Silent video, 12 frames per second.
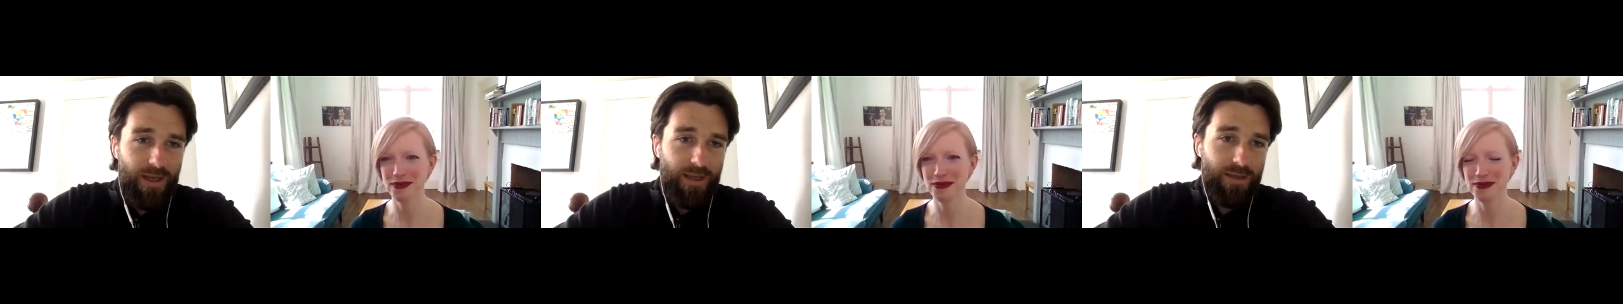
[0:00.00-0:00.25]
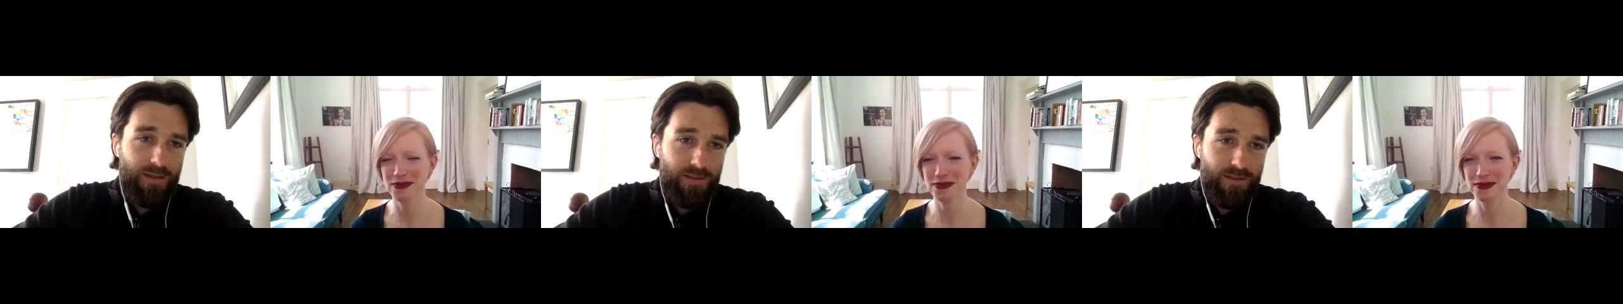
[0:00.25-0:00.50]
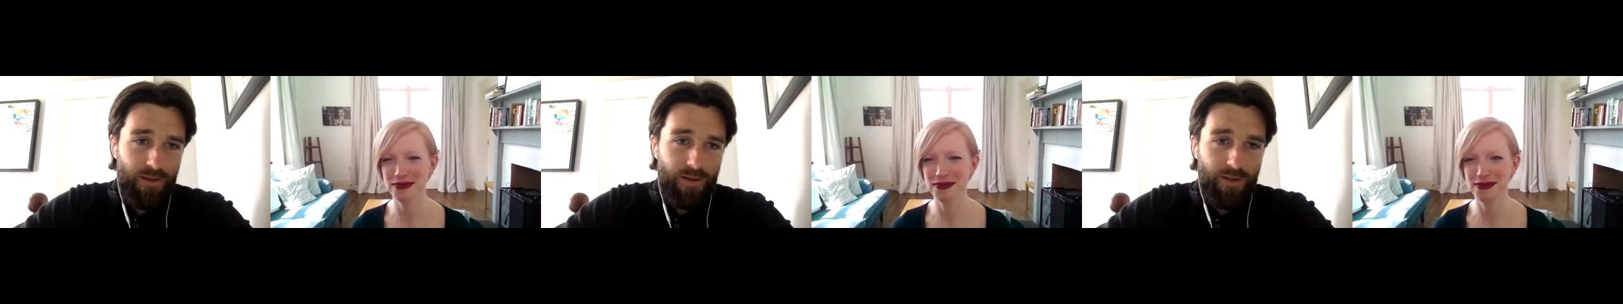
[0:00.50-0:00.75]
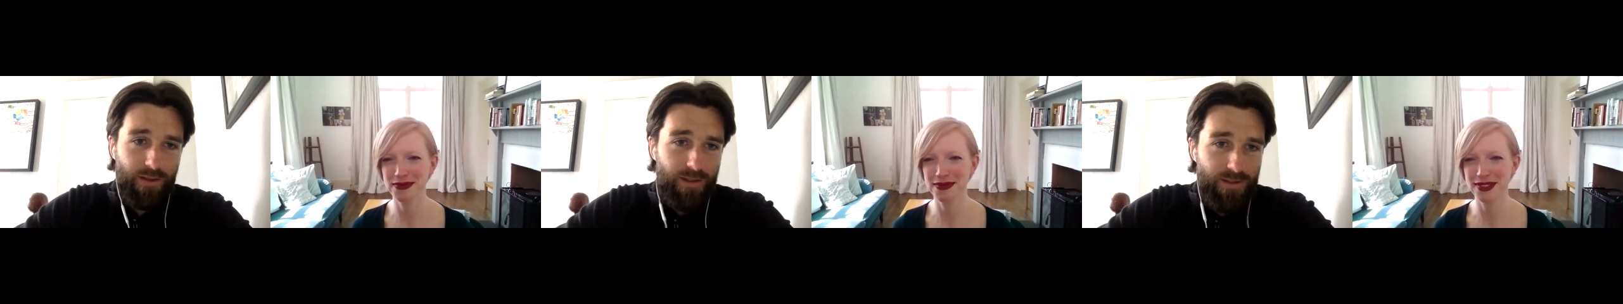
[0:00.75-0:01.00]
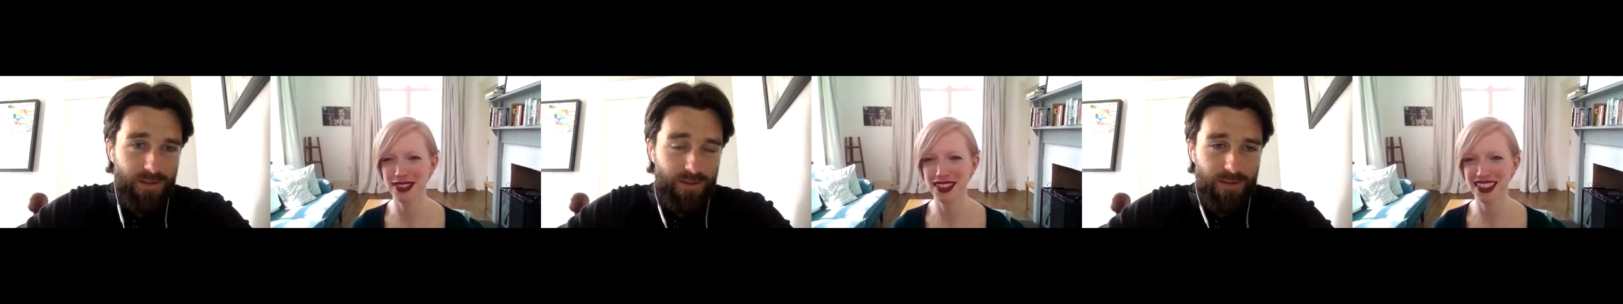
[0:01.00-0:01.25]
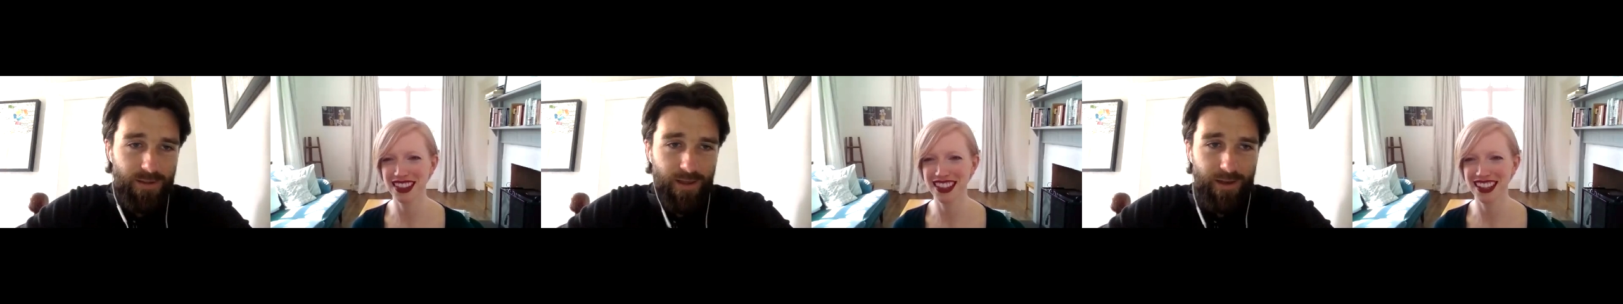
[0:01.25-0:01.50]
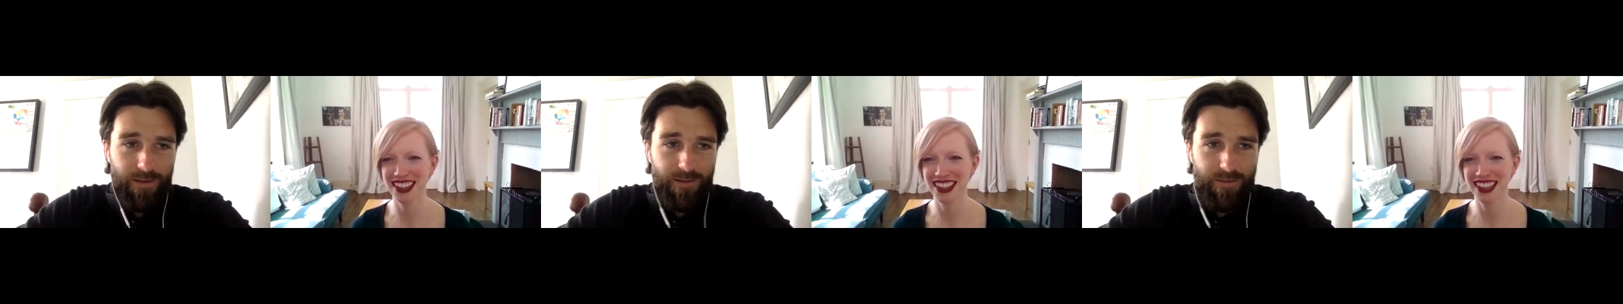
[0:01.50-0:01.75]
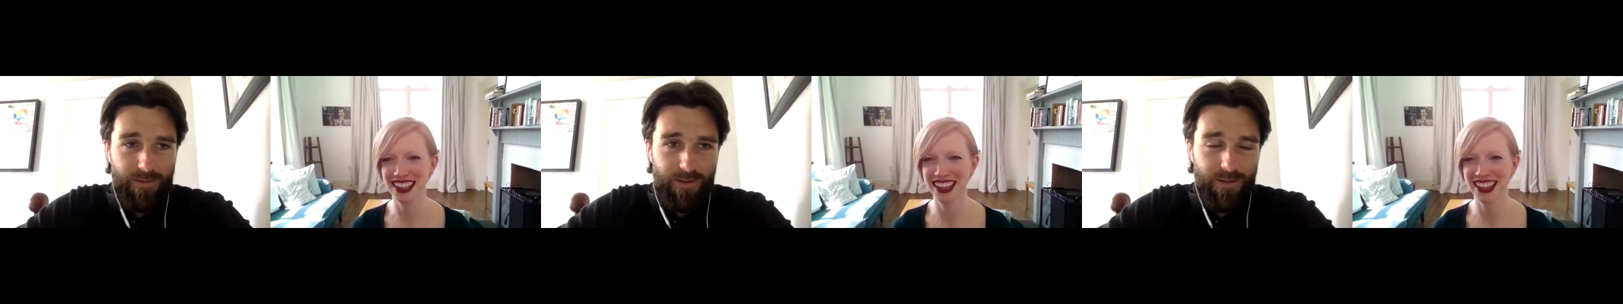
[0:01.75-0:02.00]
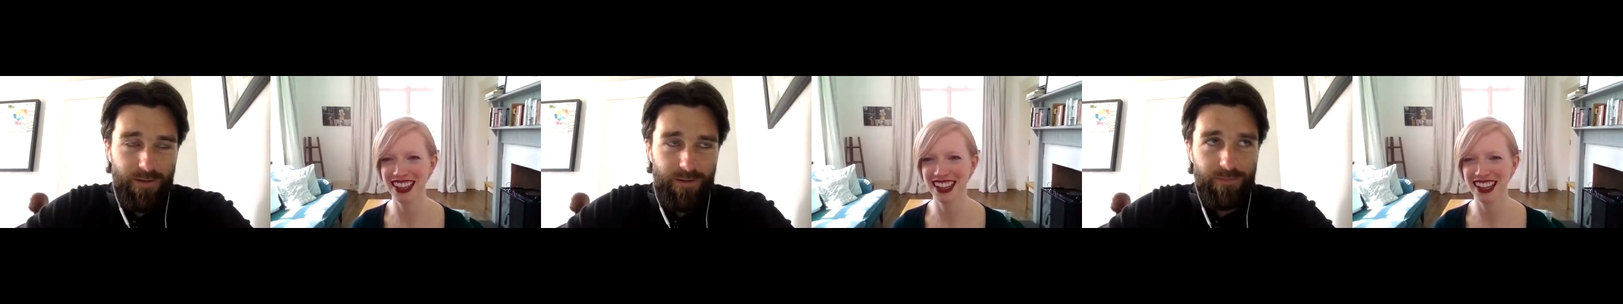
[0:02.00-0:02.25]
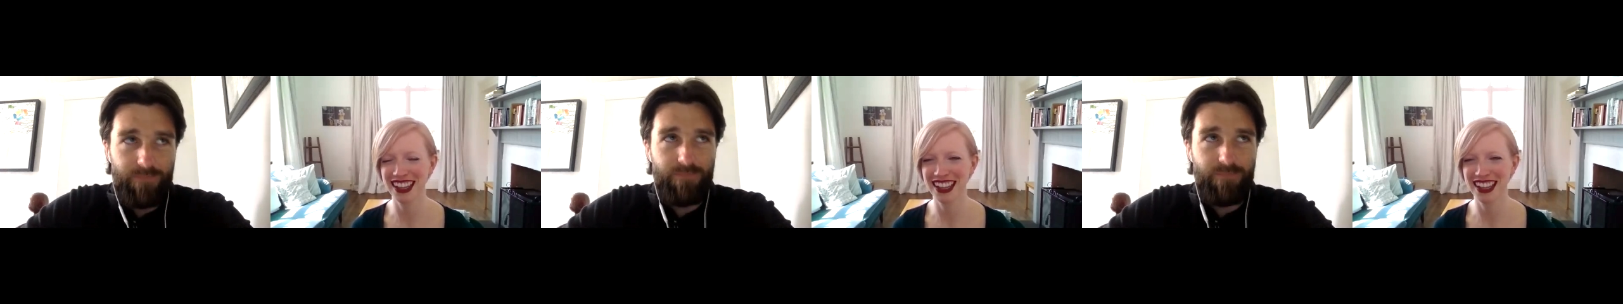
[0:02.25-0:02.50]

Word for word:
Speaker 1: And I think this is uh, the